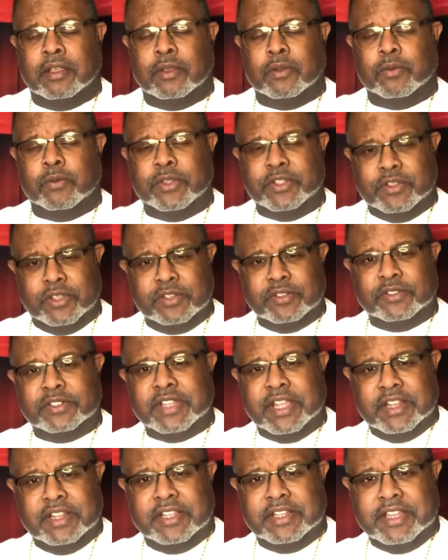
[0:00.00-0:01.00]
When you
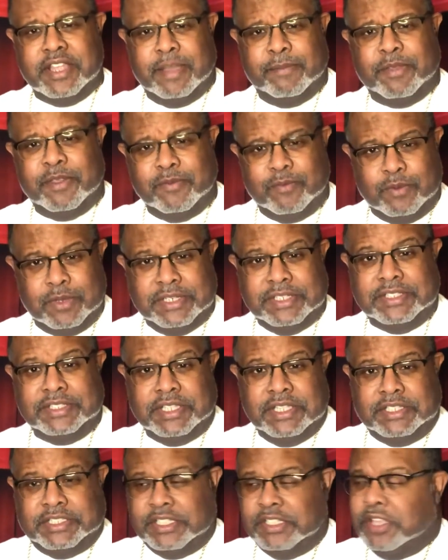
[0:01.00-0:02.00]
understand the depth of what he's
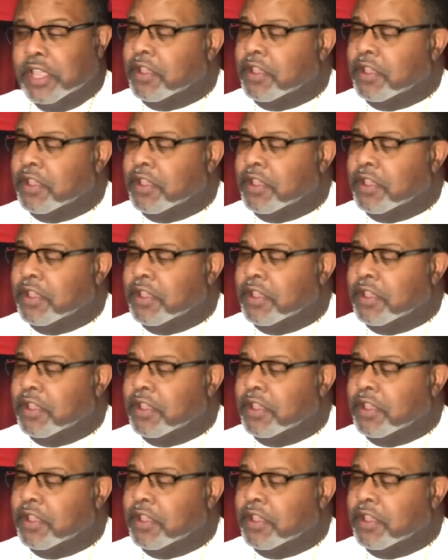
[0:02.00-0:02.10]
teaching you,